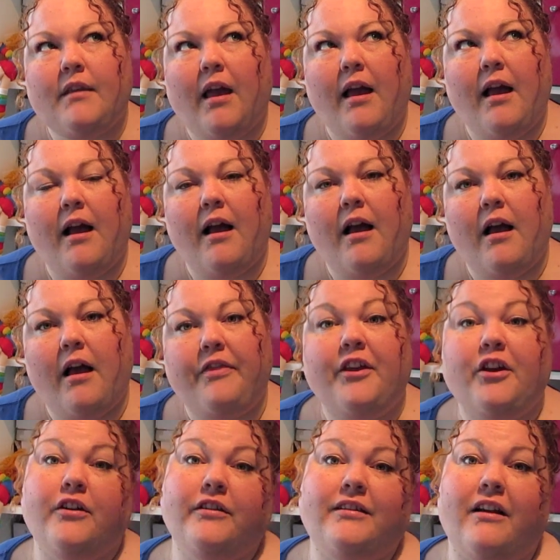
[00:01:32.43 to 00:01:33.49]
The
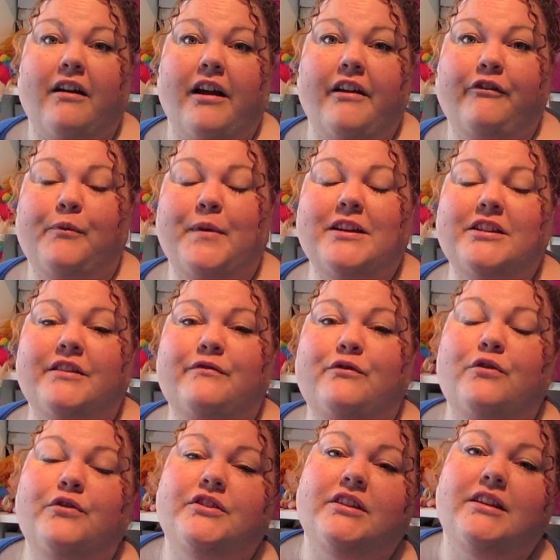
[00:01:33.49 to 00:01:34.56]
Good Life, which
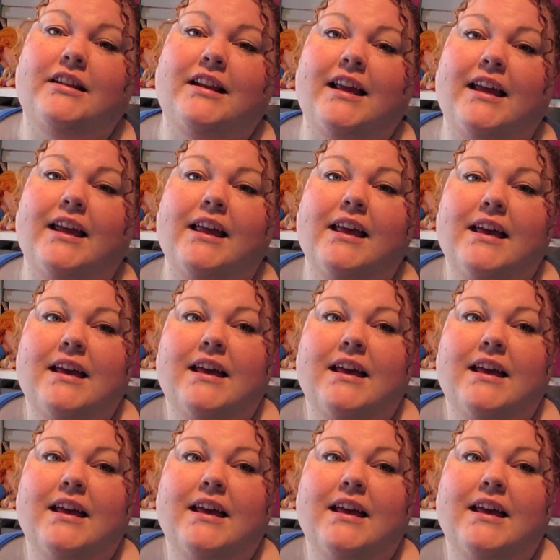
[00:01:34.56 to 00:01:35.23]
unfortunately,